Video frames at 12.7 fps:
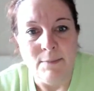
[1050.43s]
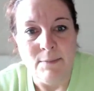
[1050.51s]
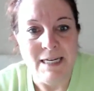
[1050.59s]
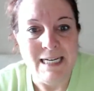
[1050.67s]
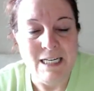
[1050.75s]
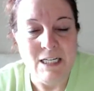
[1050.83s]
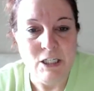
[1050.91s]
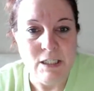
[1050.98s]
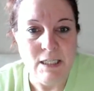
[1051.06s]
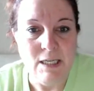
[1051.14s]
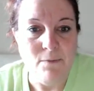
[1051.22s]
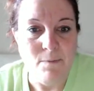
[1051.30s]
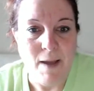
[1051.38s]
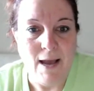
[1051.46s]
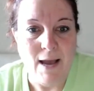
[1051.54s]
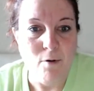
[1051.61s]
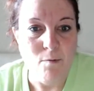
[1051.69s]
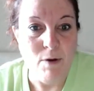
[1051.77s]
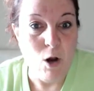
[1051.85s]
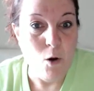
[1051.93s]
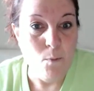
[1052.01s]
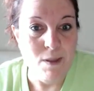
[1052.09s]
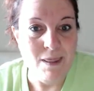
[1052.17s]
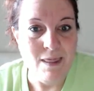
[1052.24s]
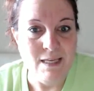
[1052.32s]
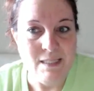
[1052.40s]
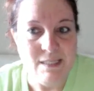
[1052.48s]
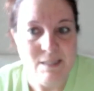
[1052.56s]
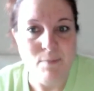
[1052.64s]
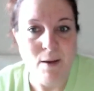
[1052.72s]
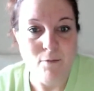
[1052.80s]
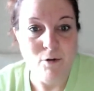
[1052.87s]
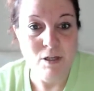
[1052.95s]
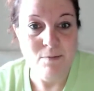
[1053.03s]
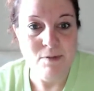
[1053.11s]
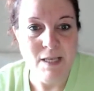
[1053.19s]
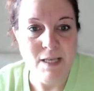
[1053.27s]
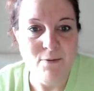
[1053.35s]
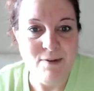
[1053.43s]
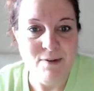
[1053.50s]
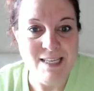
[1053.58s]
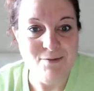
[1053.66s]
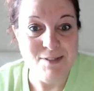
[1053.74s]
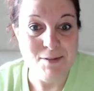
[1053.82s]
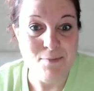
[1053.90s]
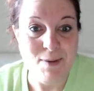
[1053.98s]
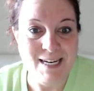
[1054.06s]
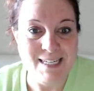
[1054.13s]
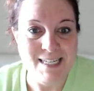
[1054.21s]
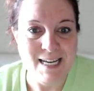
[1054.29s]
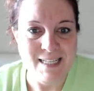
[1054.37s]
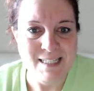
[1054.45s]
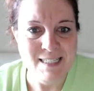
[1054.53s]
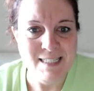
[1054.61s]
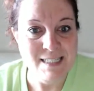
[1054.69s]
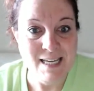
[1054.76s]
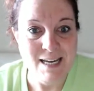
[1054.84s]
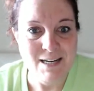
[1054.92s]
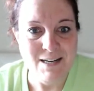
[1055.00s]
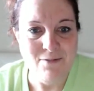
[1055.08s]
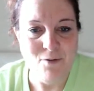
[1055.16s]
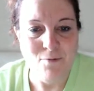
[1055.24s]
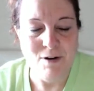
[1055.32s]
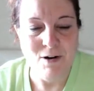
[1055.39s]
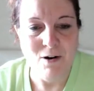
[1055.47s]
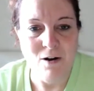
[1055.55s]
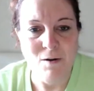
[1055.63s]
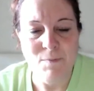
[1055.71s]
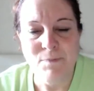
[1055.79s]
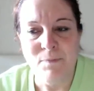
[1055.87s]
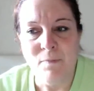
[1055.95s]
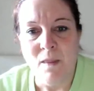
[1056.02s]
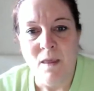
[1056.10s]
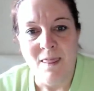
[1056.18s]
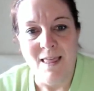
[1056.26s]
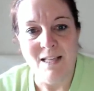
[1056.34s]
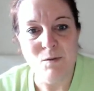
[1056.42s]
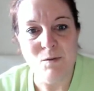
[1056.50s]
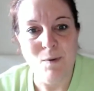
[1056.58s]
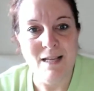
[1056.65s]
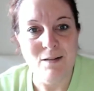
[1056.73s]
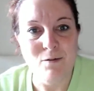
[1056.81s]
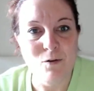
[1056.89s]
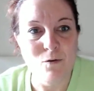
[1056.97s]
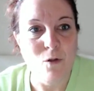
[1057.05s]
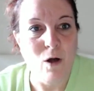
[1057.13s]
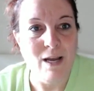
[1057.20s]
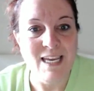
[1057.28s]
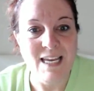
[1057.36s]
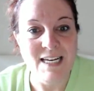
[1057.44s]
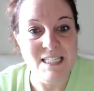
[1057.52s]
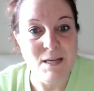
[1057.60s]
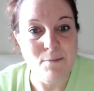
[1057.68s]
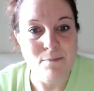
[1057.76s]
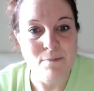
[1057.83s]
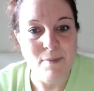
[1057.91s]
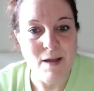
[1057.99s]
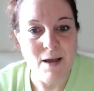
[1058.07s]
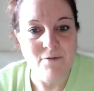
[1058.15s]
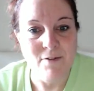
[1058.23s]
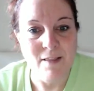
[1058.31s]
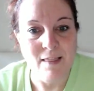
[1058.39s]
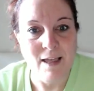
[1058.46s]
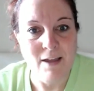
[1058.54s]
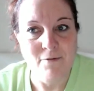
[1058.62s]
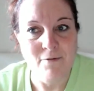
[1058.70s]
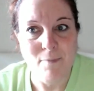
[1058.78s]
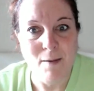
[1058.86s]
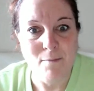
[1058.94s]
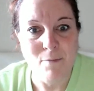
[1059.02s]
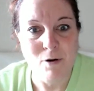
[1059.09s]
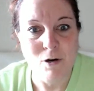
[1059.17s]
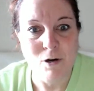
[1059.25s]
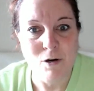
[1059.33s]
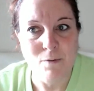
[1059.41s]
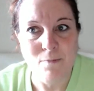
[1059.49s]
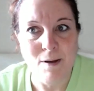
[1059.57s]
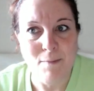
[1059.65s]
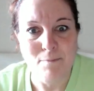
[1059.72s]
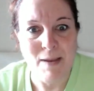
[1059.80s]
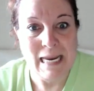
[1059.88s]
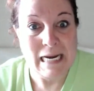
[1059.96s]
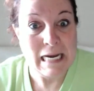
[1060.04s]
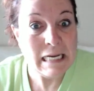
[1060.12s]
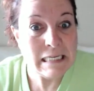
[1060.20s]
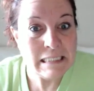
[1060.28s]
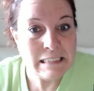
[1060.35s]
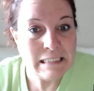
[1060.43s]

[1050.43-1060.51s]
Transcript: but initially back when we opened this membership site, we said it was a beta test site. If you recall, that's why you're logging into FitLife member beta.